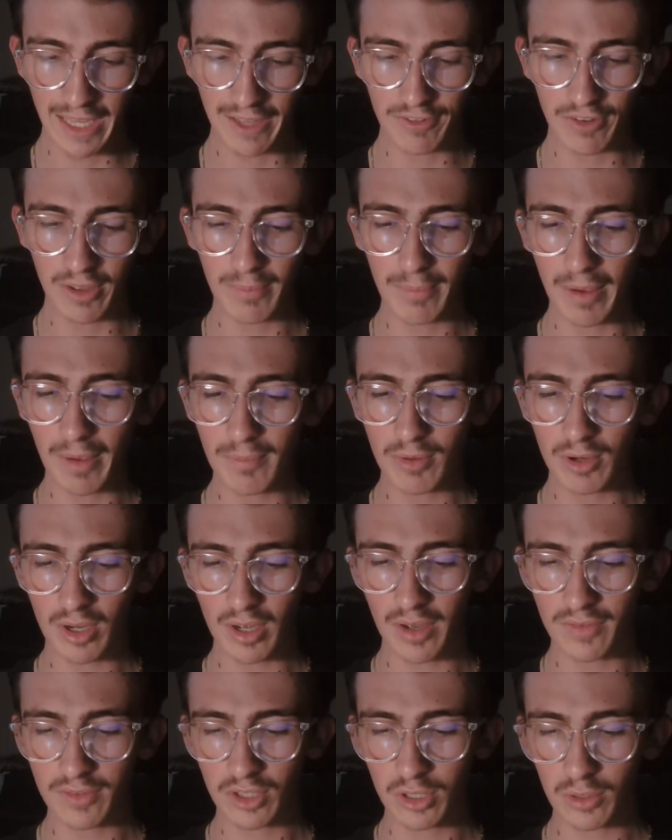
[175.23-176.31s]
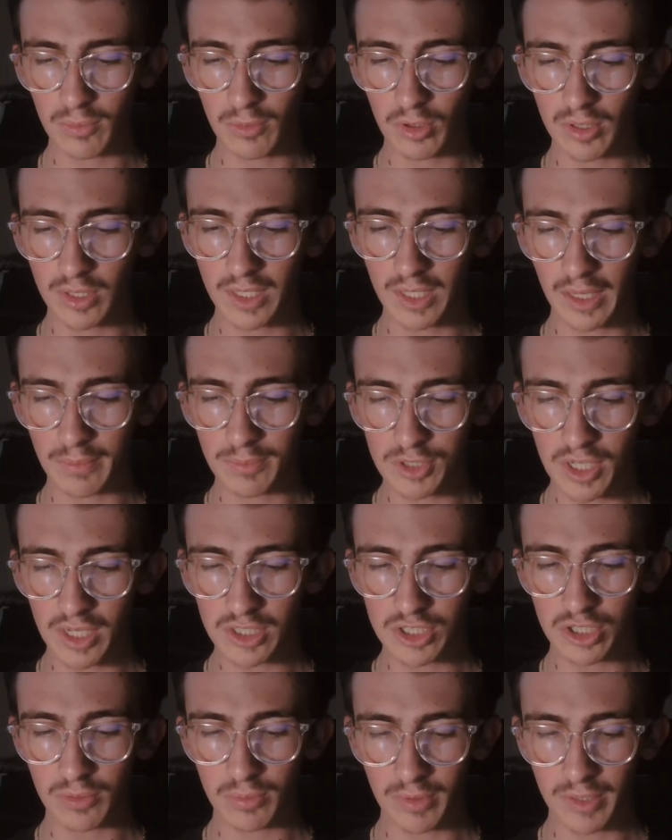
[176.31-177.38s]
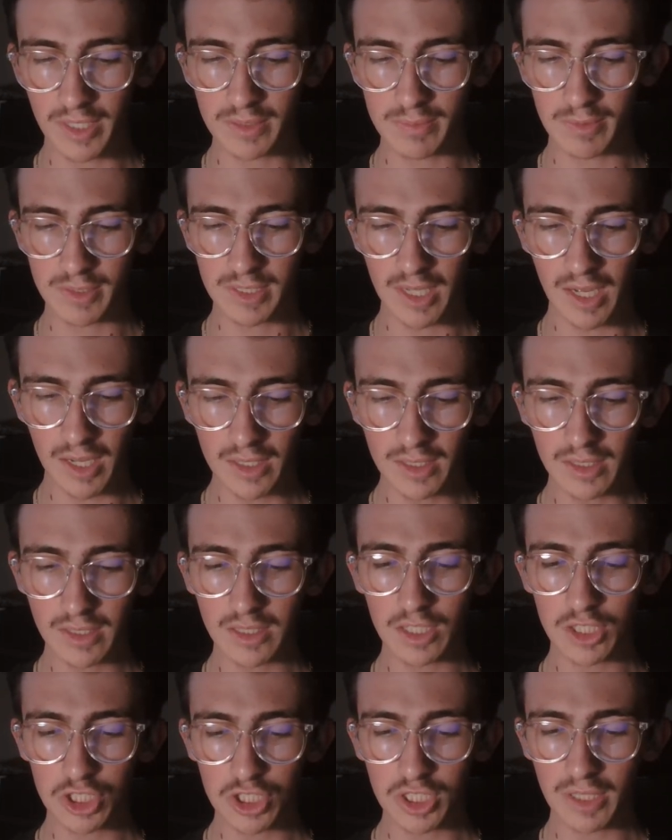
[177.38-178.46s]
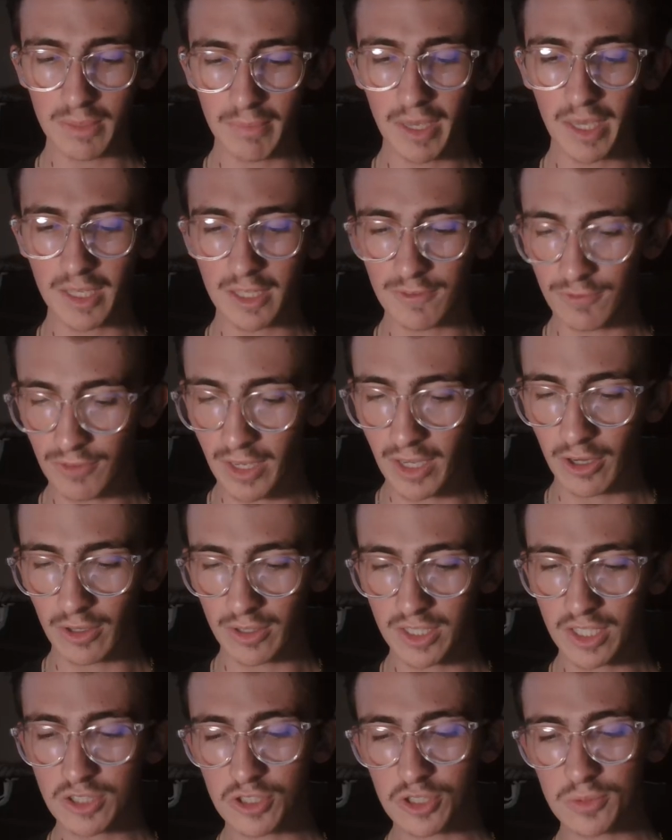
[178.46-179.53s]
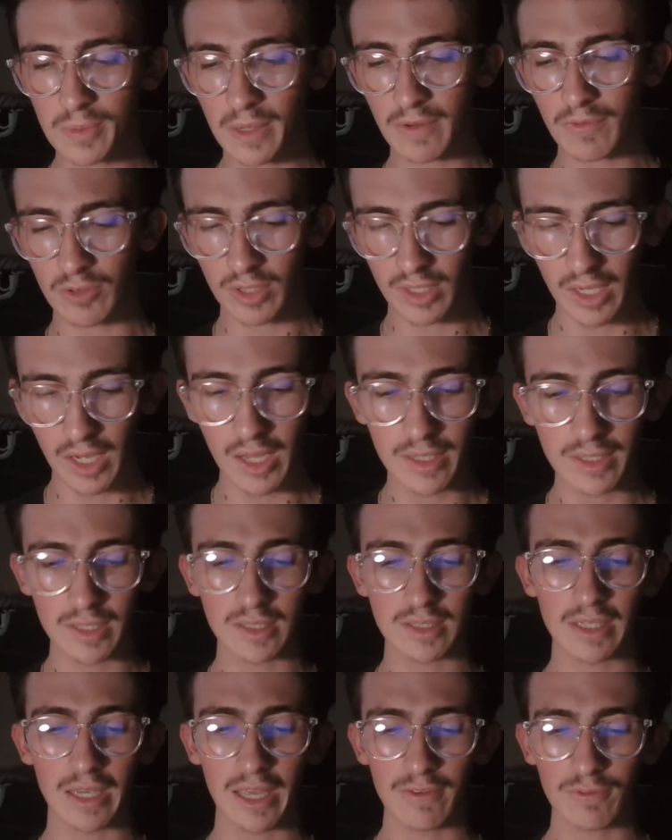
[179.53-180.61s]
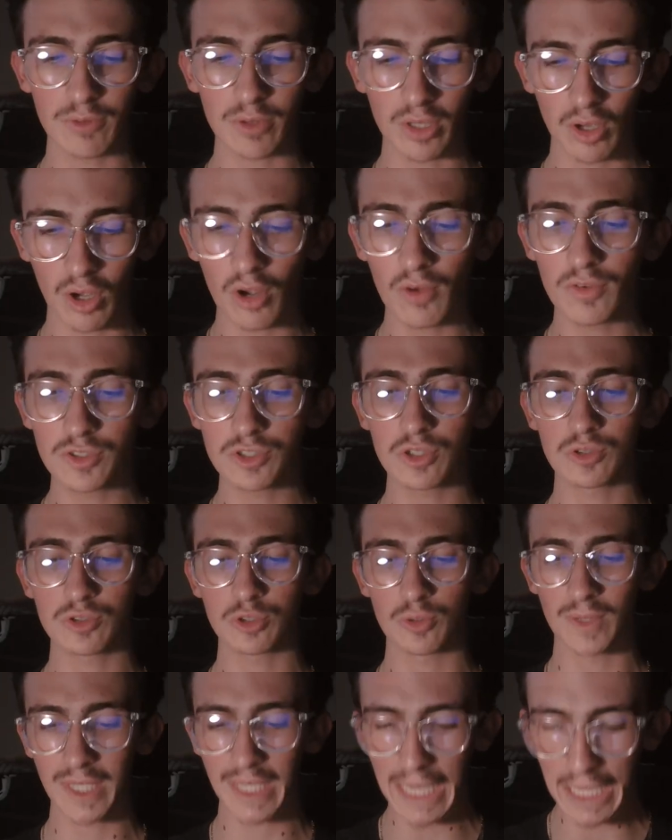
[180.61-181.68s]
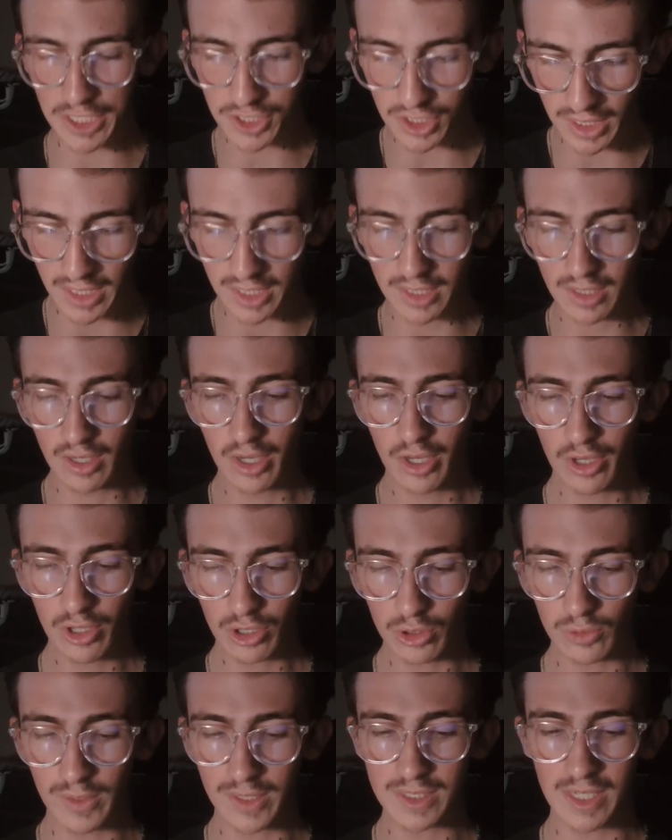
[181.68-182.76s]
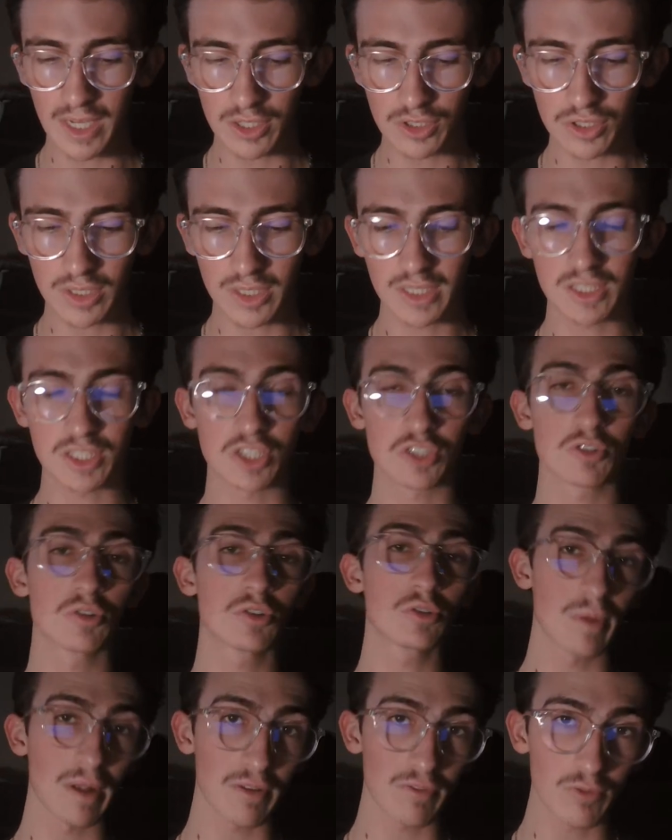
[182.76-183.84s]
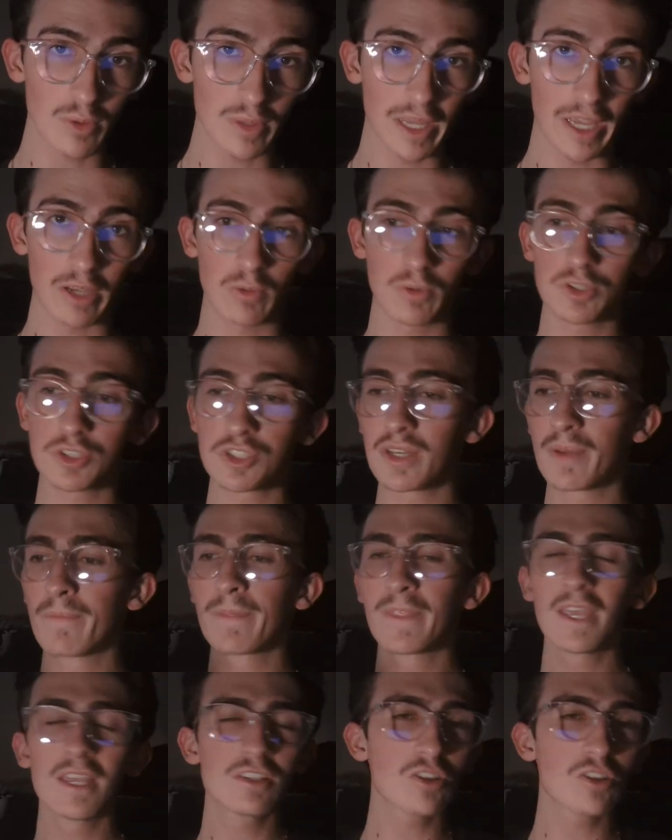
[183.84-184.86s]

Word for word: If a member of the community objects to police misconduct, she may convey her disrespect for the conduct and for the officers who engage in it through intentionally disrespectful language.